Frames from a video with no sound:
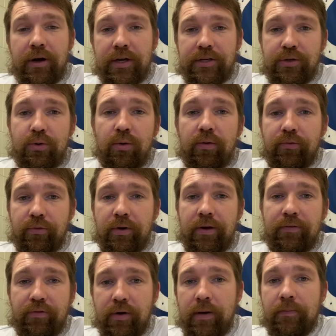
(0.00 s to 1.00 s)
a school free
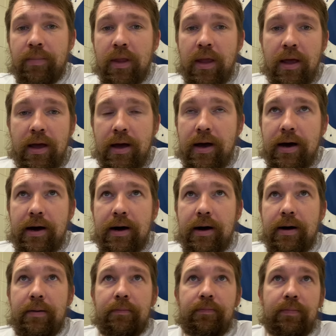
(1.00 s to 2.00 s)
from
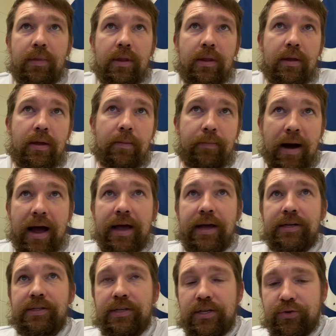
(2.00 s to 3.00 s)
um,
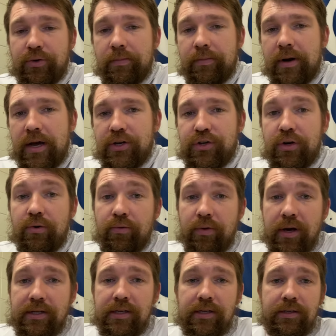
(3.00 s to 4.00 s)
bias, discrimination,
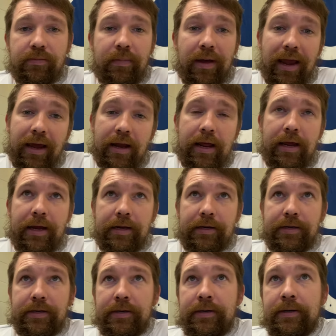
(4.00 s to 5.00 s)
racism, and hate.